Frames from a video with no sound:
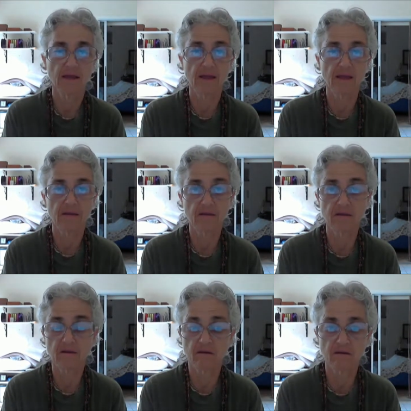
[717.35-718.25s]
And
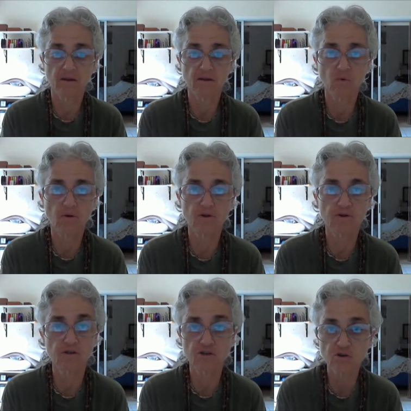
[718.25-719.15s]
in order to
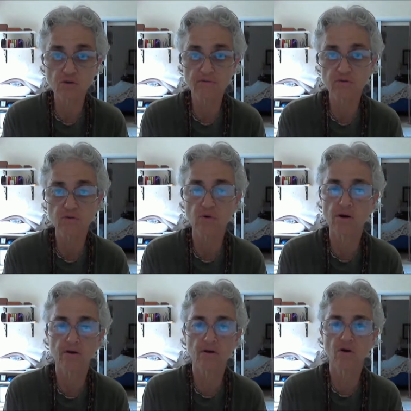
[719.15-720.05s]
serve the
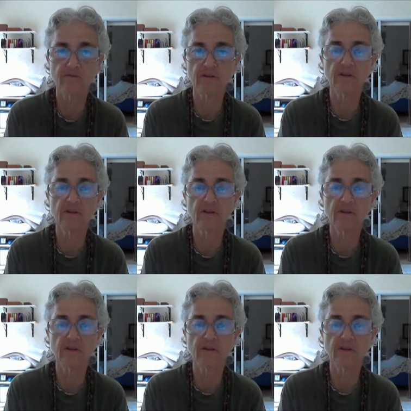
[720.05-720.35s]
Lord, Govinda